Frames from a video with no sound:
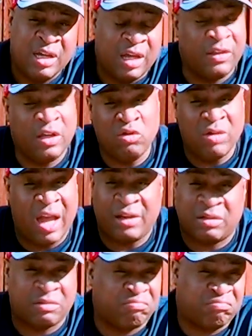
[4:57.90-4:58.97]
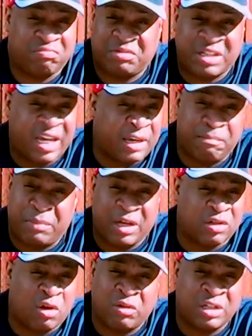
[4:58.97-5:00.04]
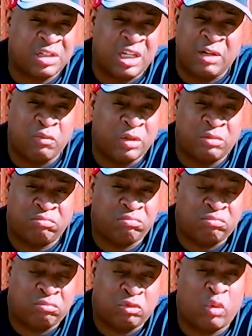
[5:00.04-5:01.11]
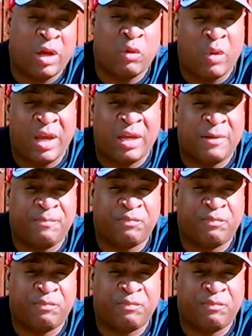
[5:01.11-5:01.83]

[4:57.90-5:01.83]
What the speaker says: And then you got the second best on that team with Dwayne Wade.